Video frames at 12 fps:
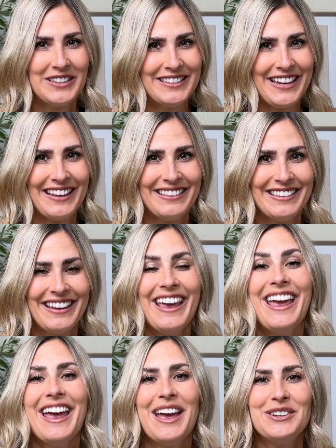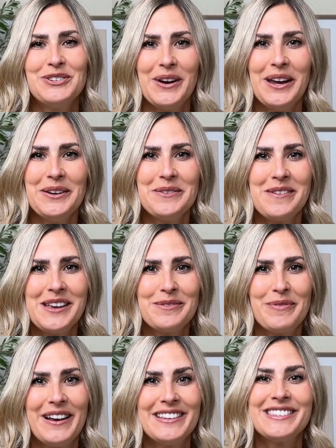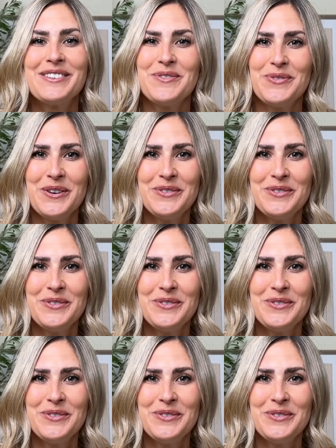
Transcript: content. Try Adobe Express for